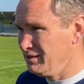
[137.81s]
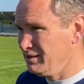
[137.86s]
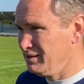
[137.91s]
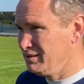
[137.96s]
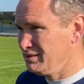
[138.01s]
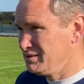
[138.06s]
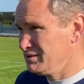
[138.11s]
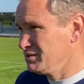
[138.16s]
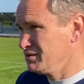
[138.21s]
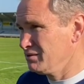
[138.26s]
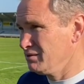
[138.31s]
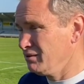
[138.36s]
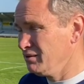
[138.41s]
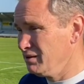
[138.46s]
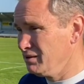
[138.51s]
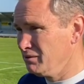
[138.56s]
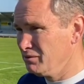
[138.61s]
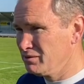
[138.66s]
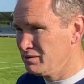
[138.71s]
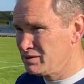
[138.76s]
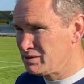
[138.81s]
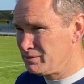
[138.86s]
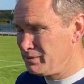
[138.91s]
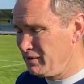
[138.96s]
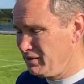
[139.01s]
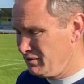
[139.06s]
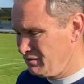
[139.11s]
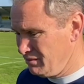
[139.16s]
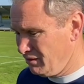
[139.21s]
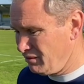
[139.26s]
it's just, you know, I couldn't
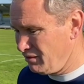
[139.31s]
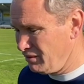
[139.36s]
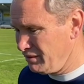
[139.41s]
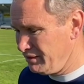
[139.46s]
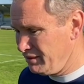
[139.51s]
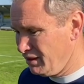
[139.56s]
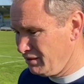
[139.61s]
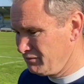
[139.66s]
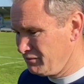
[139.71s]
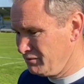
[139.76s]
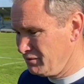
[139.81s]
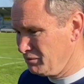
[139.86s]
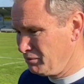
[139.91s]
speak highly enough with